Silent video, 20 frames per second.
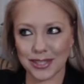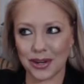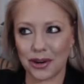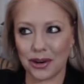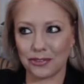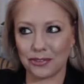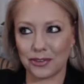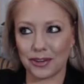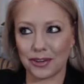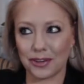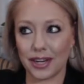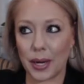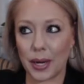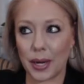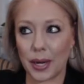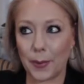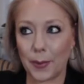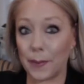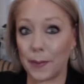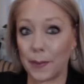
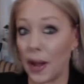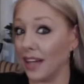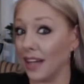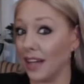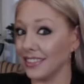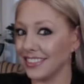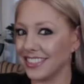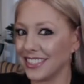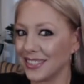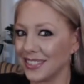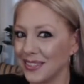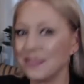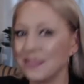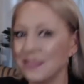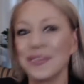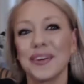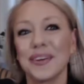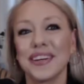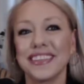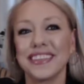offering pot to
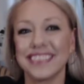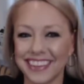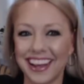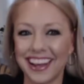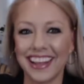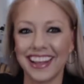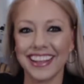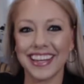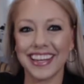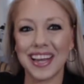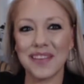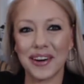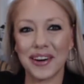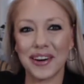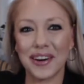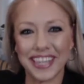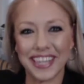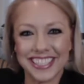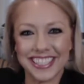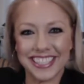employees at holiday
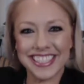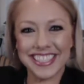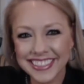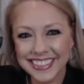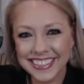parties?